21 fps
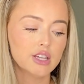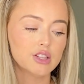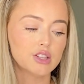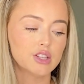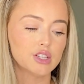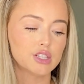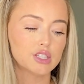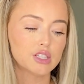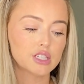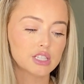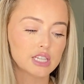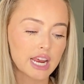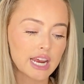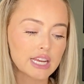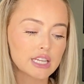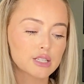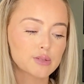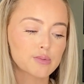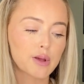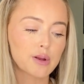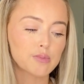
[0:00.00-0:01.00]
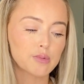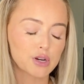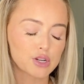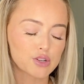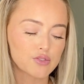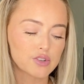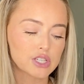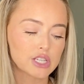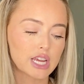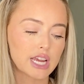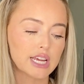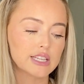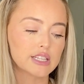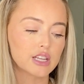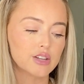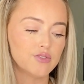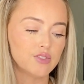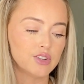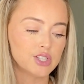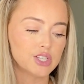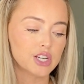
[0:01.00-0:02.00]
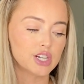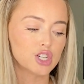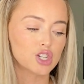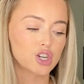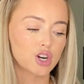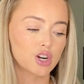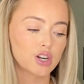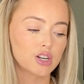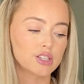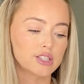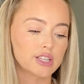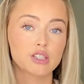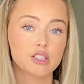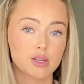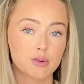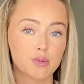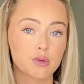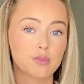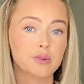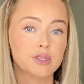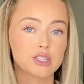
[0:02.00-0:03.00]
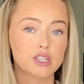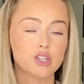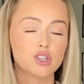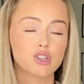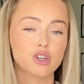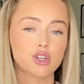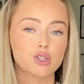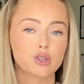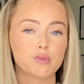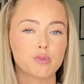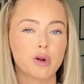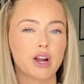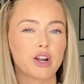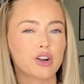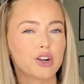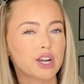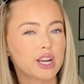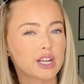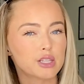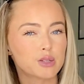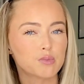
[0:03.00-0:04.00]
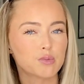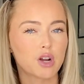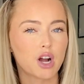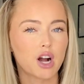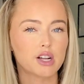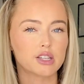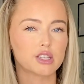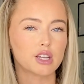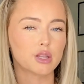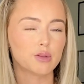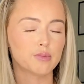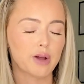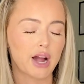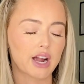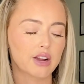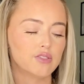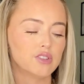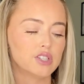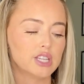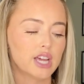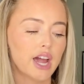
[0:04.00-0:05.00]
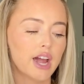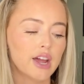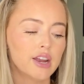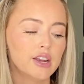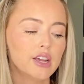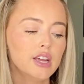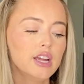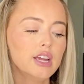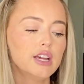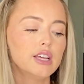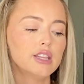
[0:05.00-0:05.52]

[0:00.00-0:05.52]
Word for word: The state spent much of its case convincing jurors that Zimmerman's injuries were minor. He had some cuts on the back of his head.